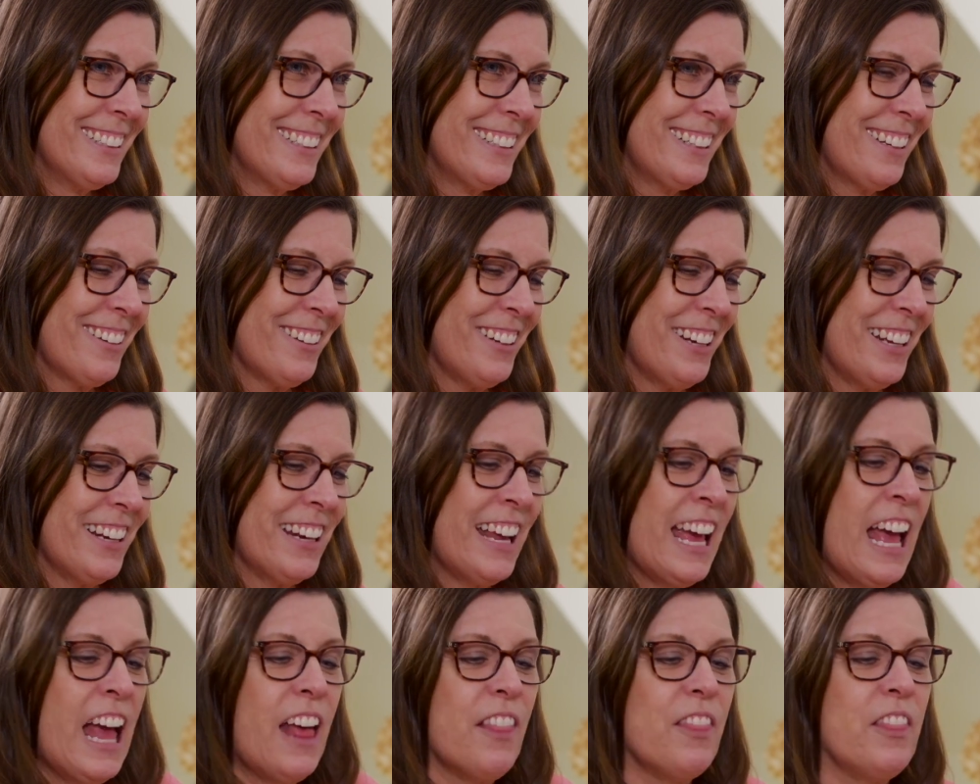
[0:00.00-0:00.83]
Good.
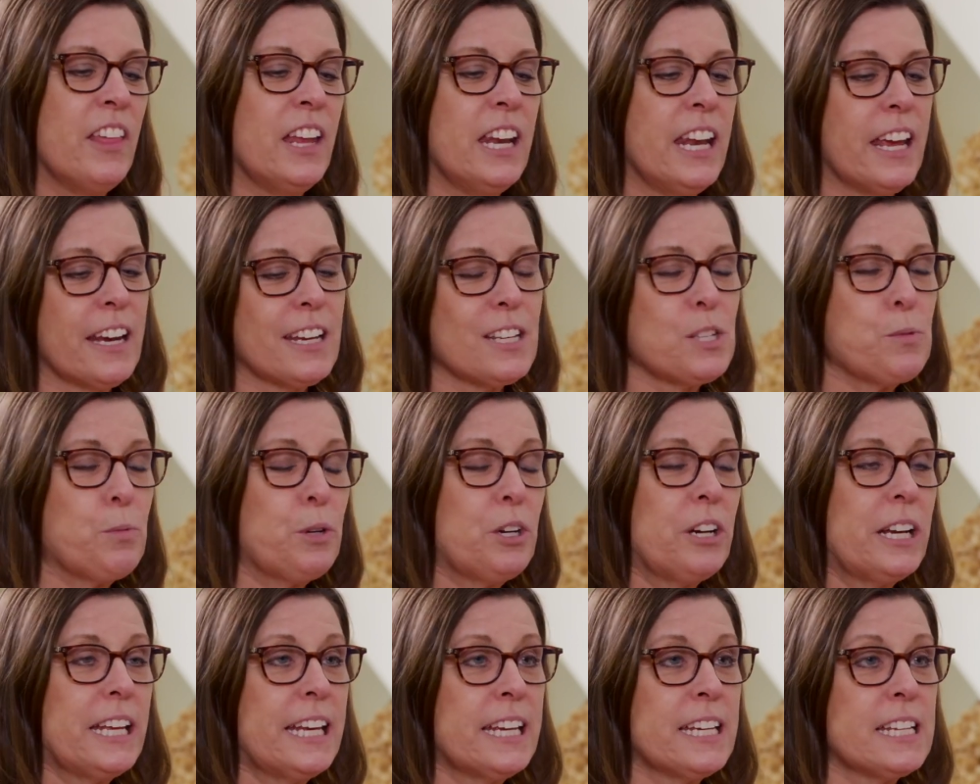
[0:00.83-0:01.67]
The next
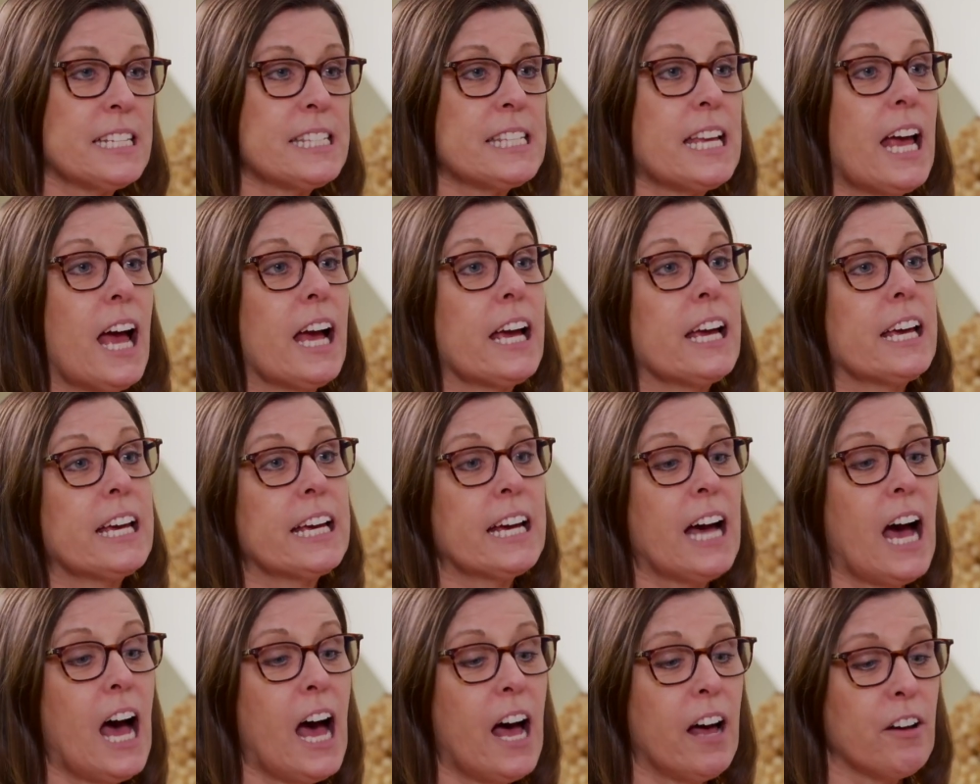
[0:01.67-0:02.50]
word is
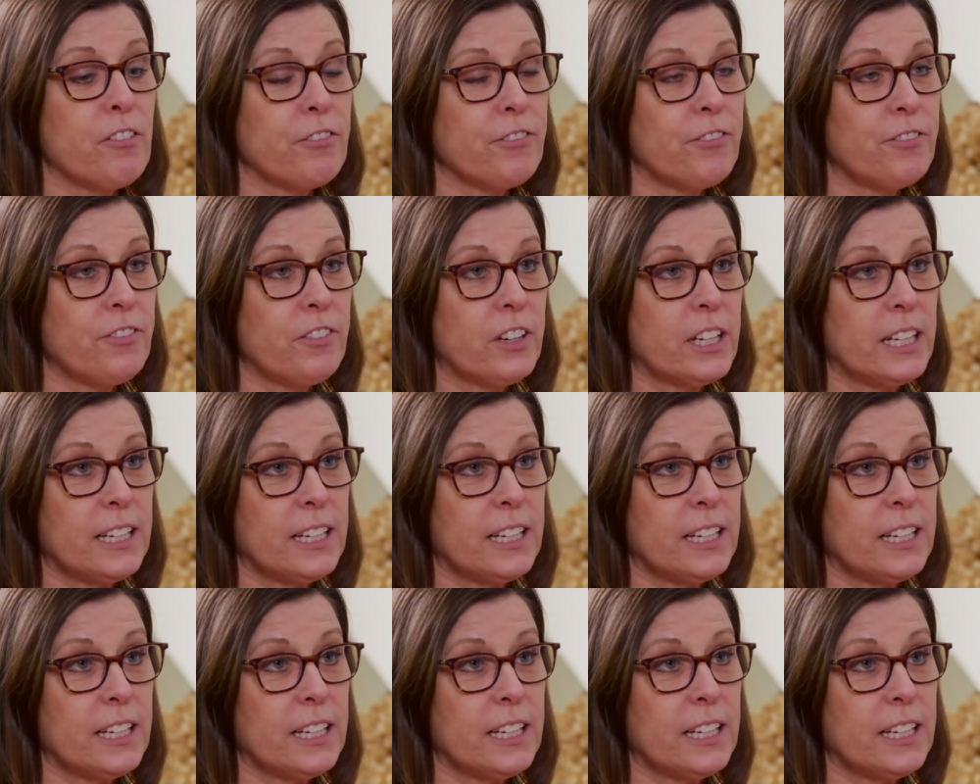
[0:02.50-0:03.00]
cuff.